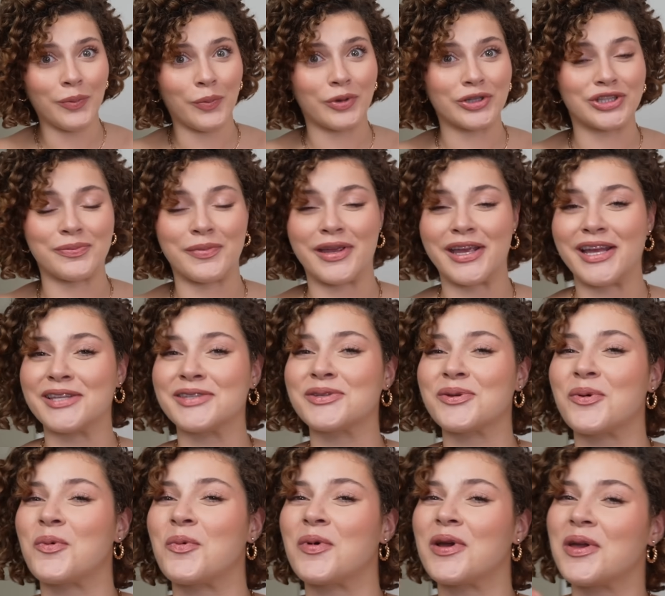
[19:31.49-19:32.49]
which means
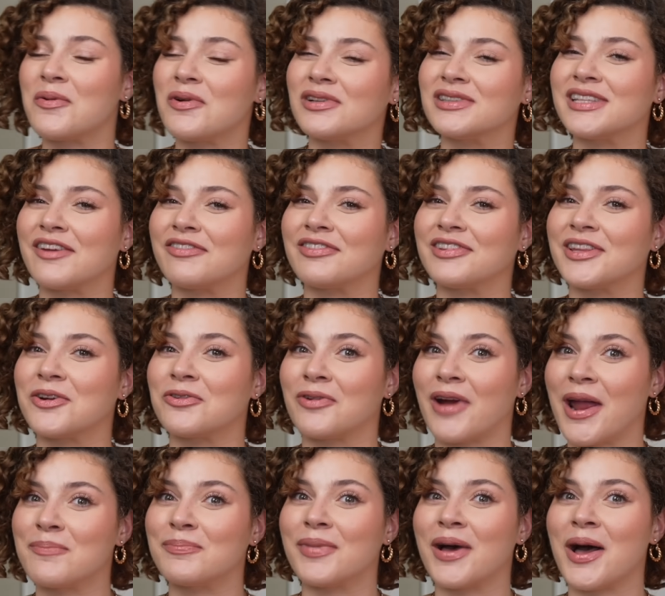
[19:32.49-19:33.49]
we will definitely
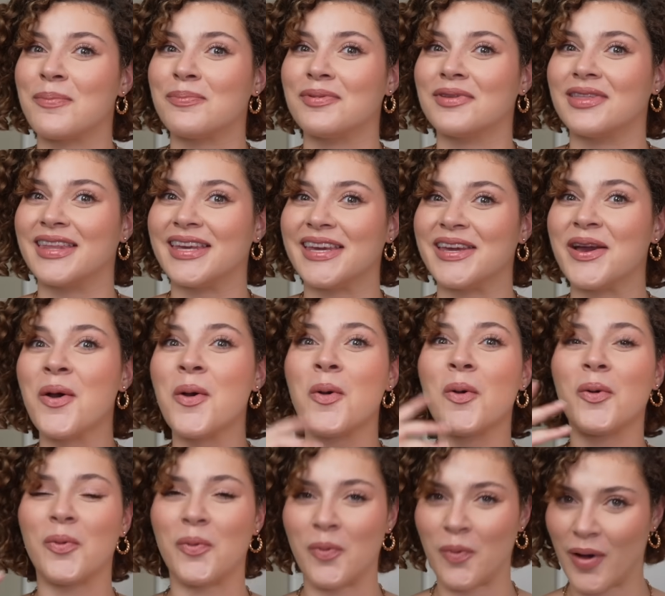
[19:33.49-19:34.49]
ramp up the
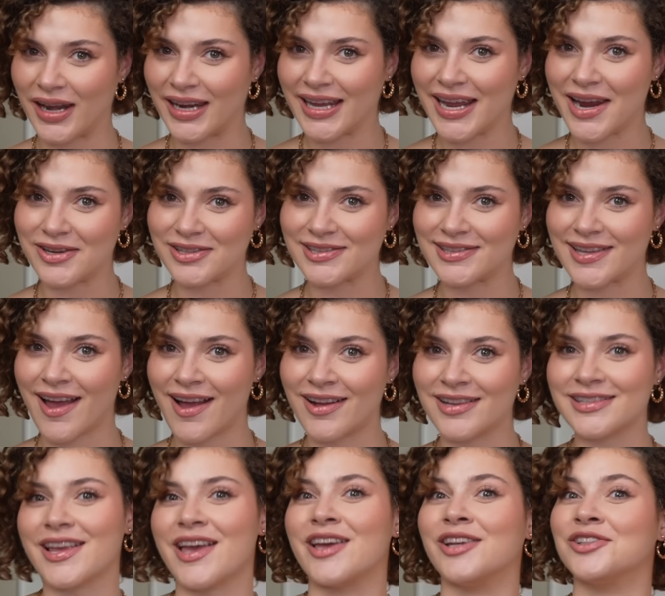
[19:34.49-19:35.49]
wedding
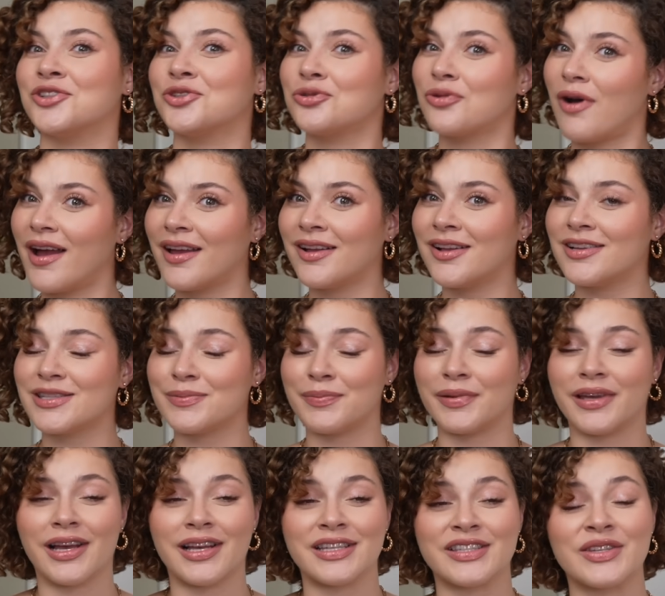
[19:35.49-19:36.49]
hairstyles and trials
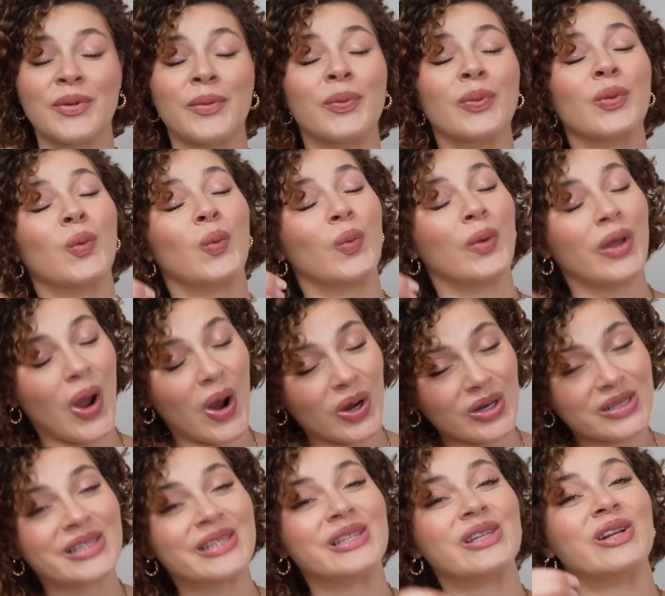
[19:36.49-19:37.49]
because we are
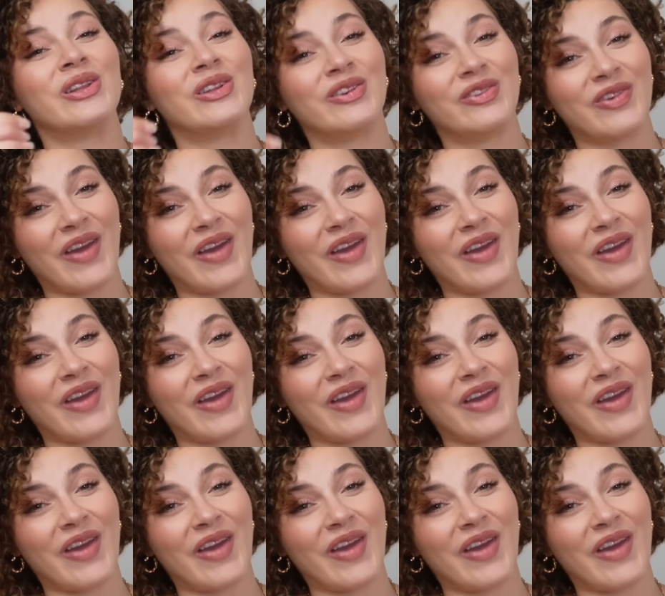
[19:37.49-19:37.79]
still in